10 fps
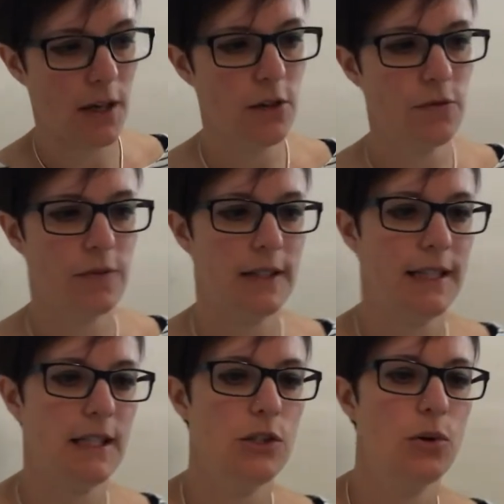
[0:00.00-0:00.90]

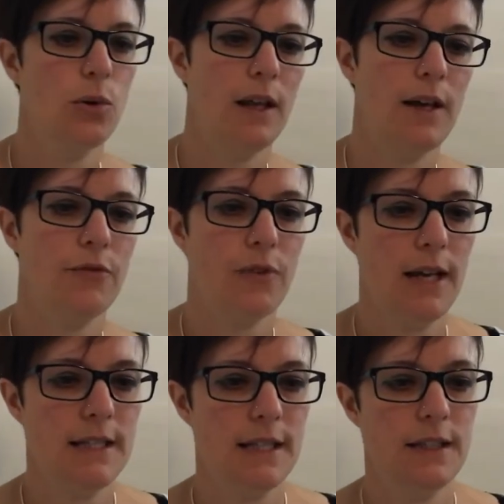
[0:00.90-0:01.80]
Hopefully you'll have
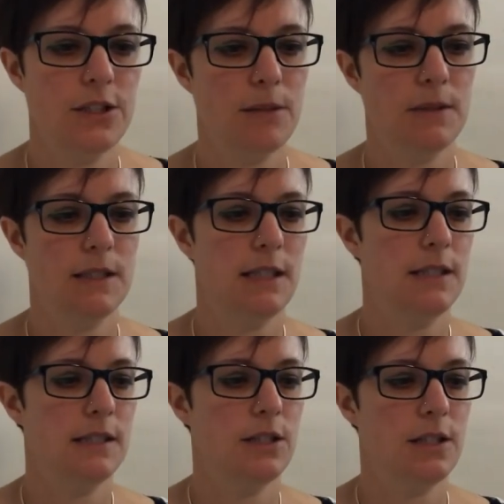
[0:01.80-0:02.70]
read in the
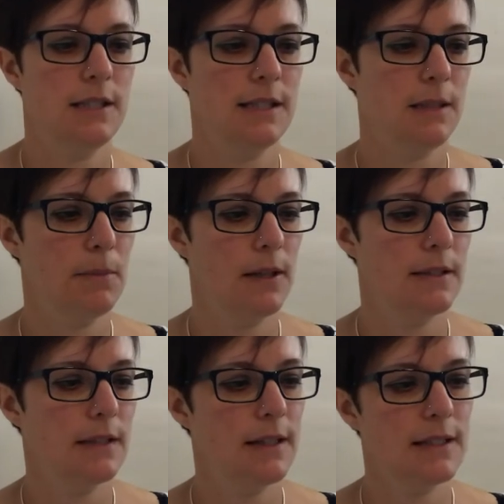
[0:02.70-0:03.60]
GCSE, GCSE
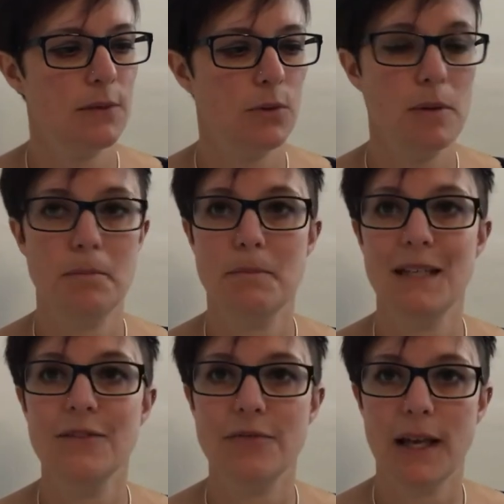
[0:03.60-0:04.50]
Bitesize that we're in
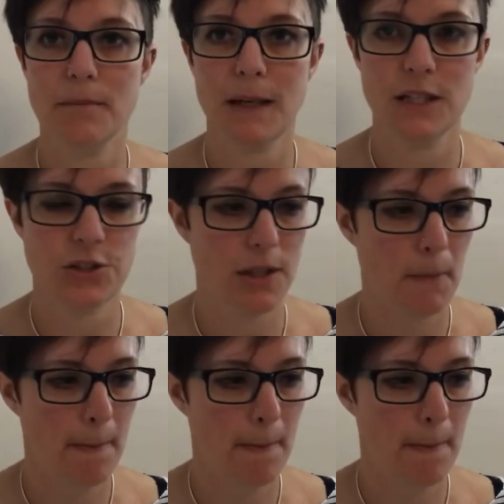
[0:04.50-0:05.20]
B flat major.